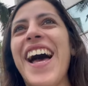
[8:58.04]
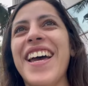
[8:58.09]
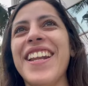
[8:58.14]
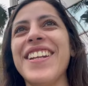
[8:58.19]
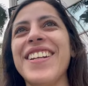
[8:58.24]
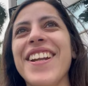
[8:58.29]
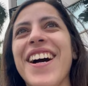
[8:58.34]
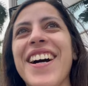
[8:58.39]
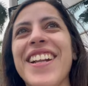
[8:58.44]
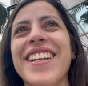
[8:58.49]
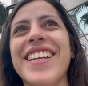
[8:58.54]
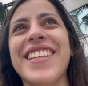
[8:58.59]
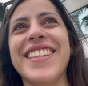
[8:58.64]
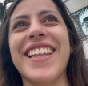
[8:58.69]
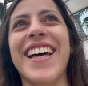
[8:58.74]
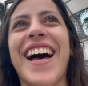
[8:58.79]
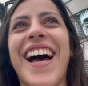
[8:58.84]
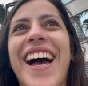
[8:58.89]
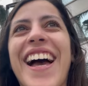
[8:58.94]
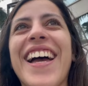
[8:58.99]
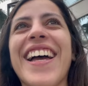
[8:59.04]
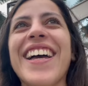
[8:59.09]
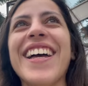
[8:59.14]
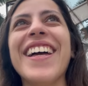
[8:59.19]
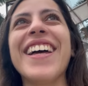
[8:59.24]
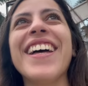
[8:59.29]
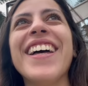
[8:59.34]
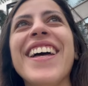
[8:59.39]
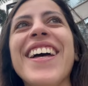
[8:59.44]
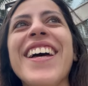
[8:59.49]
I did not need that.
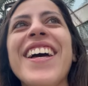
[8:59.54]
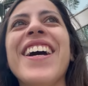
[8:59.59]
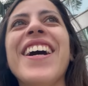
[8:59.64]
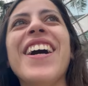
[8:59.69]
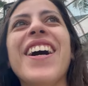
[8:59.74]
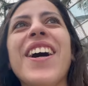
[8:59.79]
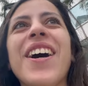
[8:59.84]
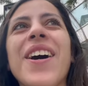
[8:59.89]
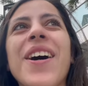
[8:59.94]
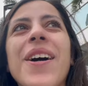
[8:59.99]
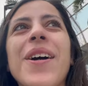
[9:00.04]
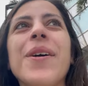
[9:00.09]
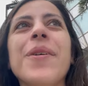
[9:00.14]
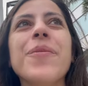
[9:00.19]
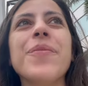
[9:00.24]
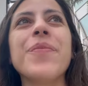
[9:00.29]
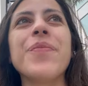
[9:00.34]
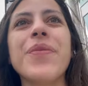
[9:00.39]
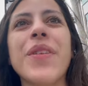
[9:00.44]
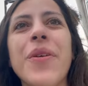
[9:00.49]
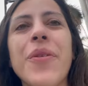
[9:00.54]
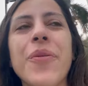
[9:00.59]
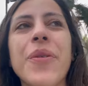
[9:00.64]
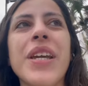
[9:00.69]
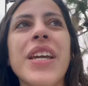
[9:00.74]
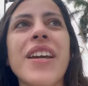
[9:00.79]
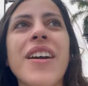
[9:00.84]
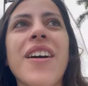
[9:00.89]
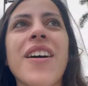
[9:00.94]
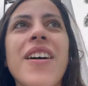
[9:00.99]
Um,
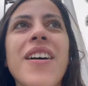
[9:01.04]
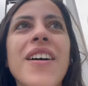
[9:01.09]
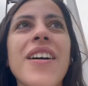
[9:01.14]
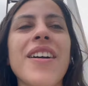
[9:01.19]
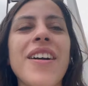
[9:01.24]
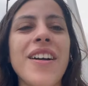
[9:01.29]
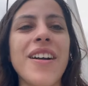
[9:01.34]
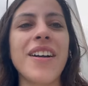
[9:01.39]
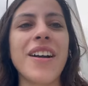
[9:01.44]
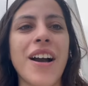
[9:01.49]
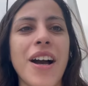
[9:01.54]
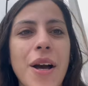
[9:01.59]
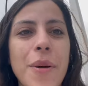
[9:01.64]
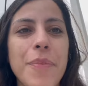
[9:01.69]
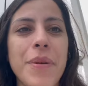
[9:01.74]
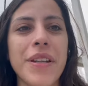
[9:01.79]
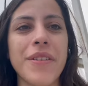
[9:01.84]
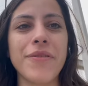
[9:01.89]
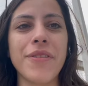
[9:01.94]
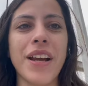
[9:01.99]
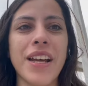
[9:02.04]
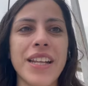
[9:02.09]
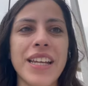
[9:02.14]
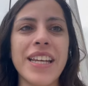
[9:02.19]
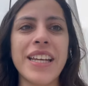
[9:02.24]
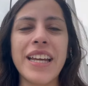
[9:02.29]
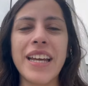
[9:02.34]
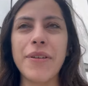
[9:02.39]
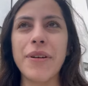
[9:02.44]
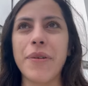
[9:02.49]
we are up and ready.